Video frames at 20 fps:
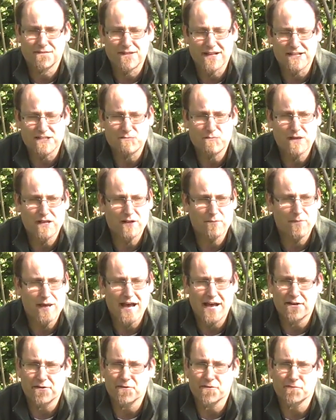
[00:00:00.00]
that's been a
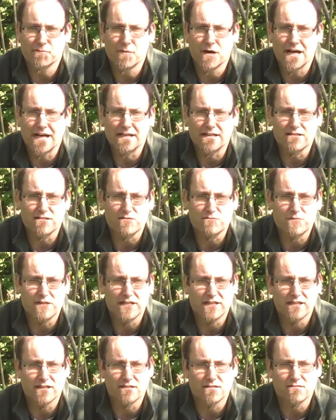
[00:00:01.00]
pattern of mine, is
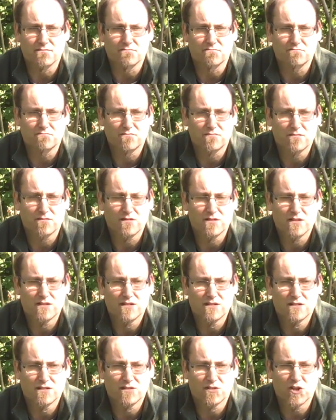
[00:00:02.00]
being
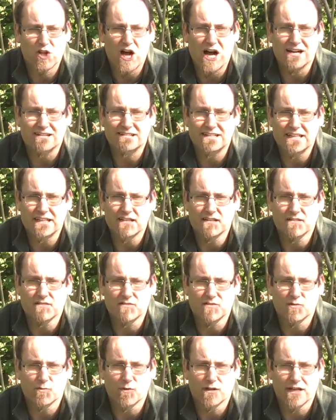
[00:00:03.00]
locked
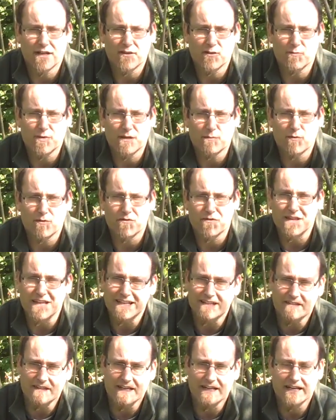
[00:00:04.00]
into what other people
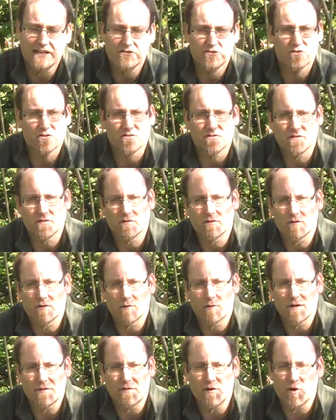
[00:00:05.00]
think that I should do,
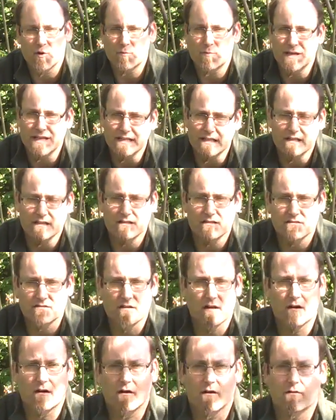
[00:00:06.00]
or what their
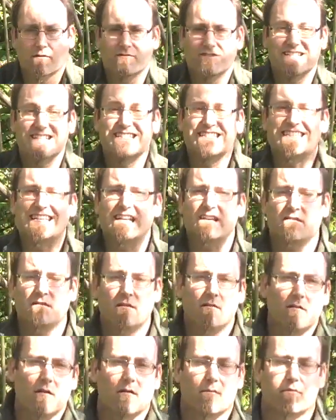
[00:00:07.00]
opinions are, to seek their